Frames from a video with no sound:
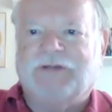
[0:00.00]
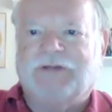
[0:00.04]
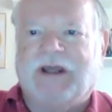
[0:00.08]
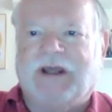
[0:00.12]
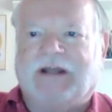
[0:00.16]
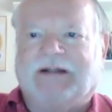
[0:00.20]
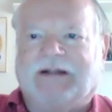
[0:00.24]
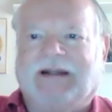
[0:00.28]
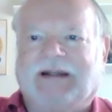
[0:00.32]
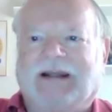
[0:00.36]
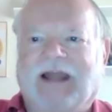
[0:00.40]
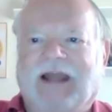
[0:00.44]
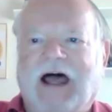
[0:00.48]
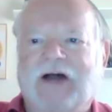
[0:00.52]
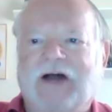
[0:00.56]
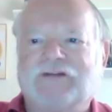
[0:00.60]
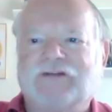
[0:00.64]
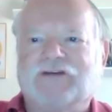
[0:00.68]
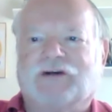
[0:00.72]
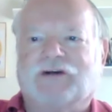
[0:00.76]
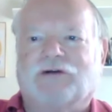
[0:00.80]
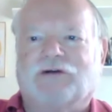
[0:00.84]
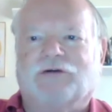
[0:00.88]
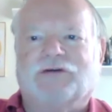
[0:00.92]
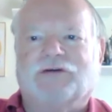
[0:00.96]

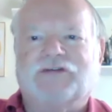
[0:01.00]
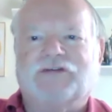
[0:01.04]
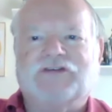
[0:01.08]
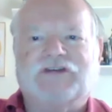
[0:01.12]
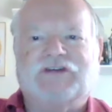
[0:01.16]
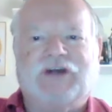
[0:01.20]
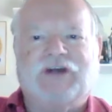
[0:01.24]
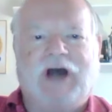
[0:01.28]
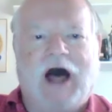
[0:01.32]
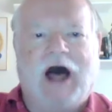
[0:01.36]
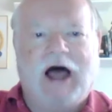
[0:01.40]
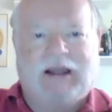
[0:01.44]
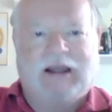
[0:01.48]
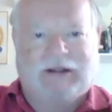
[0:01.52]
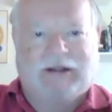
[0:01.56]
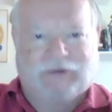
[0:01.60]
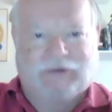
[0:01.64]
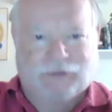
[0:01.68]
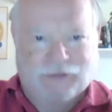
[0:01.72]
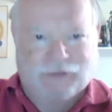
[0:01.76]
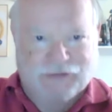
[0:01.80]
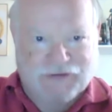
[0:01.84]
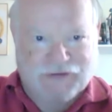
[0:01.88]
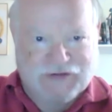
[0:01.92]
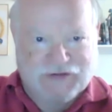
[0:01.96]
technological
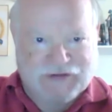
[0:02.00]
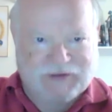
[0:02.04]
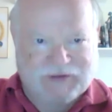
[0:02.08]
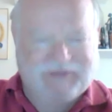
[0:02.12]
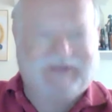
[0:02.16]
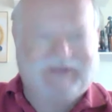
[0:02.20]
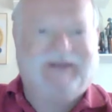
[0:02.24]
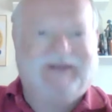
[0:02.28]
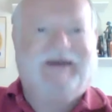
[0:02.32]
scholars.